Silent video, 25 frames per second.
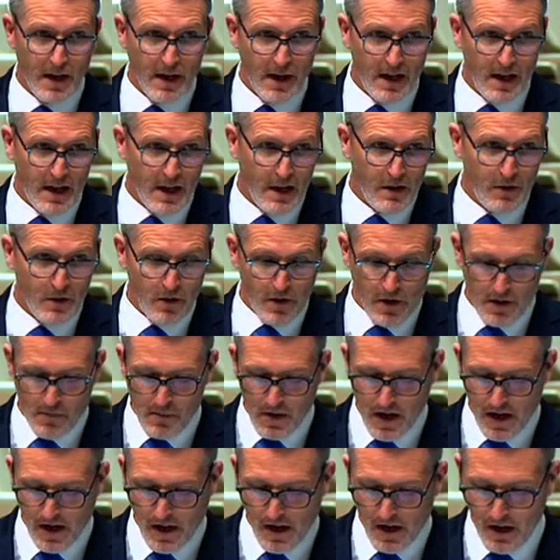either an
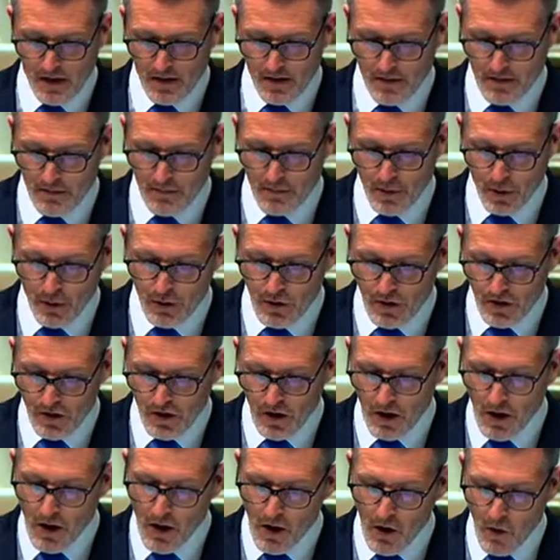immediate boost
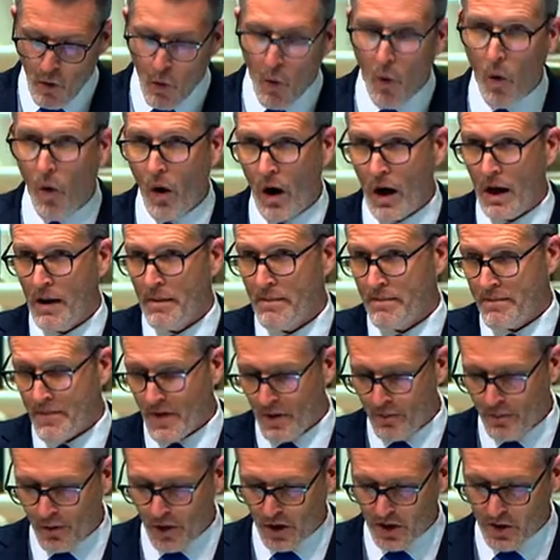or the
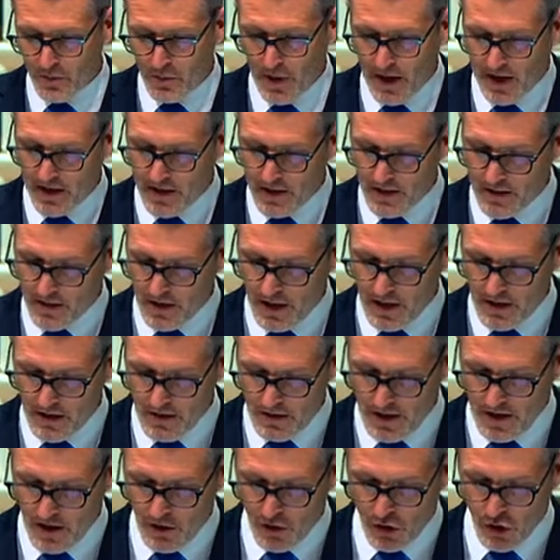prospect
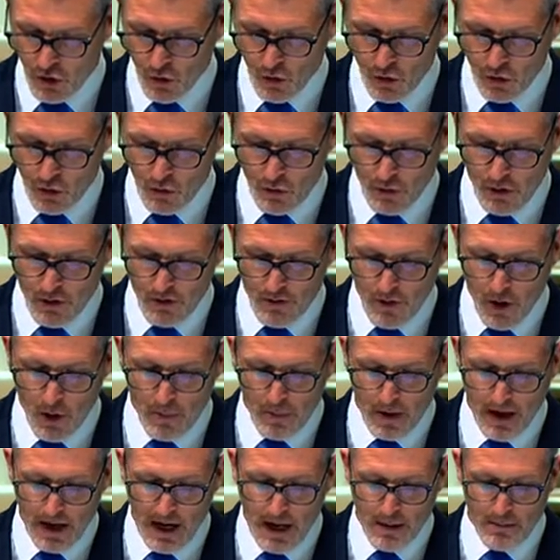in short order of
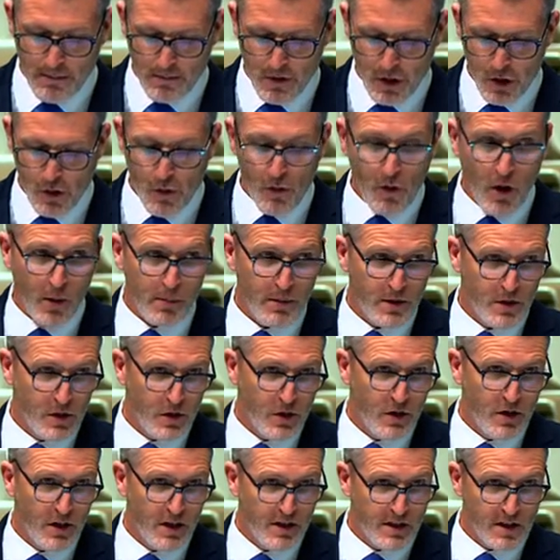opening up new
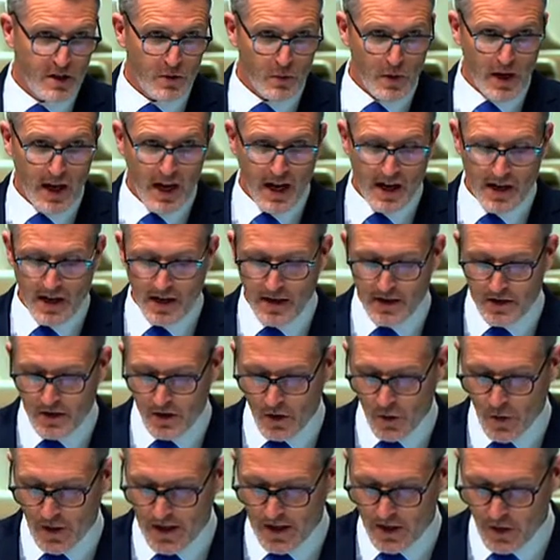opportunities as we head into
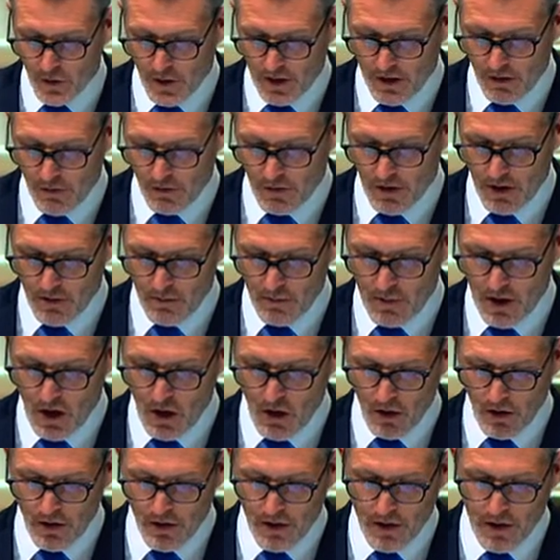2023 and
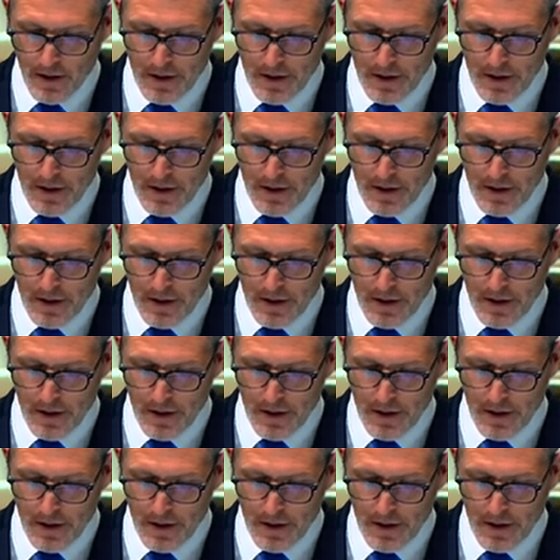beyond.